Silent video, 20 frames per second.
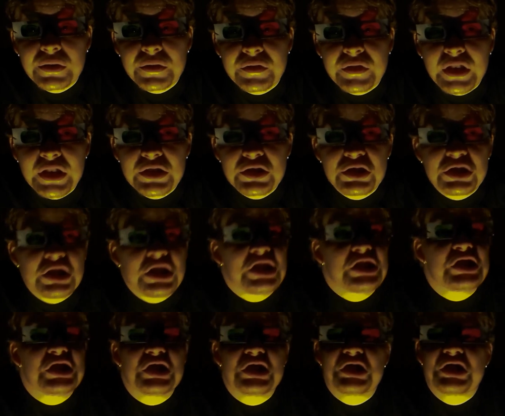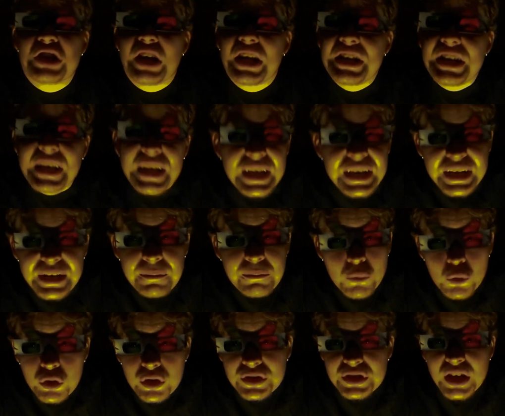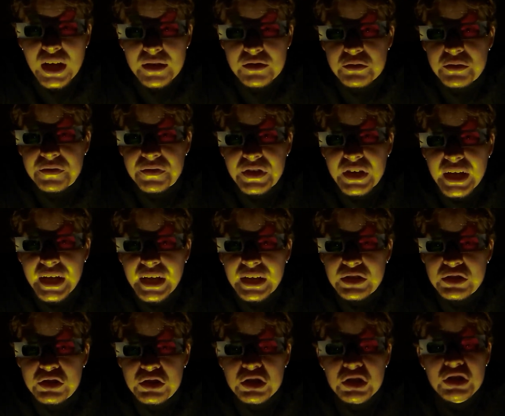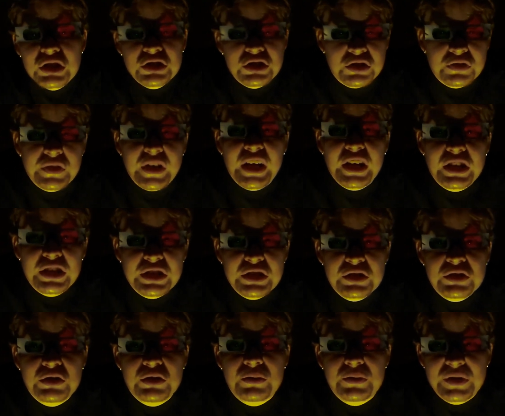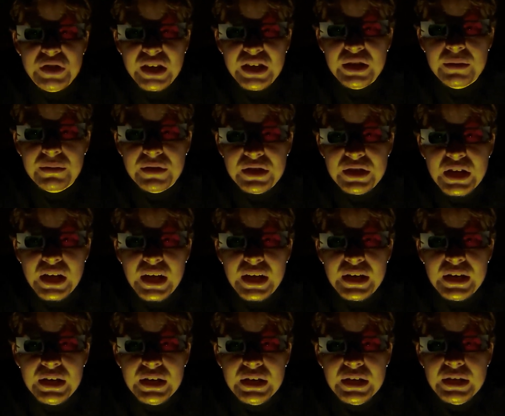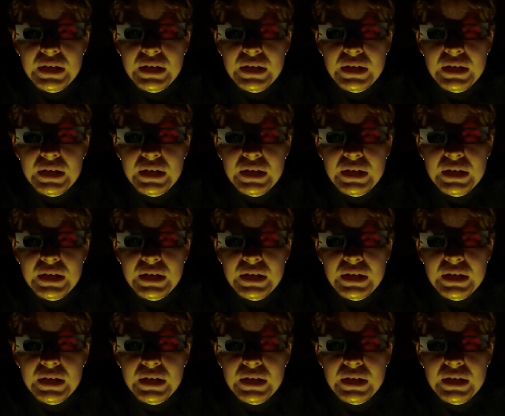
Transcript: to her face, she doesn't decide to hit him more times with an axe, just finally assumes that he'd be dead.